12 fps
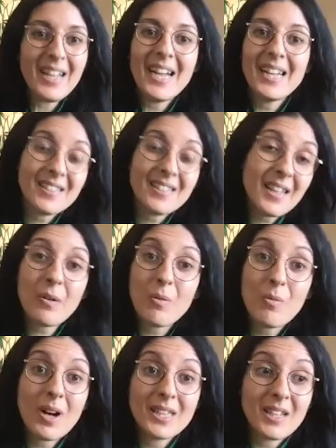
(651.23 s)
And the second
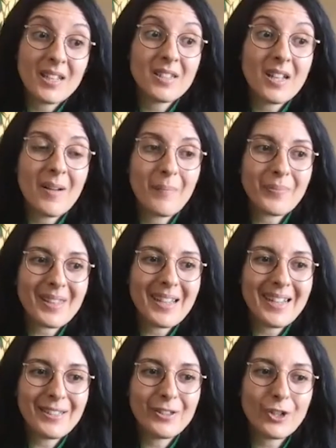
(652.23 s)
one, that's
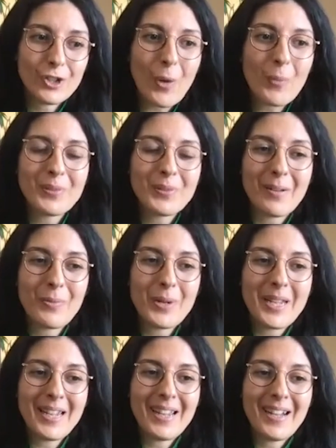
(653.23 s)
the jobs that
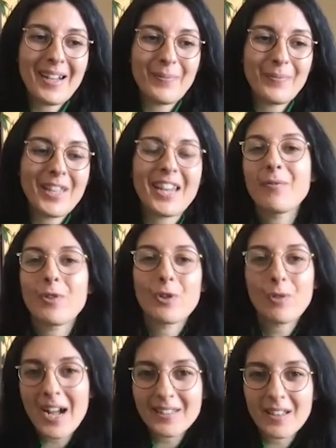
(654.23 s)
we taken for
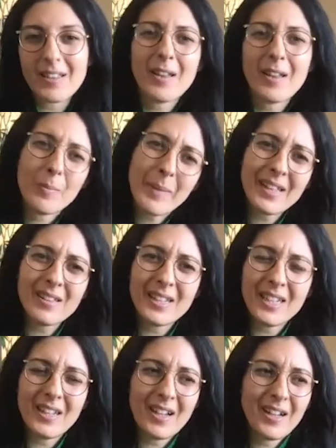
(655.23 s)
granted that are
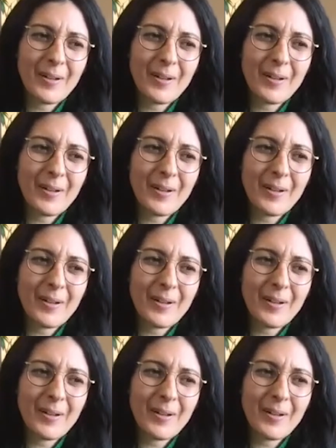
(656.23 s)
mainly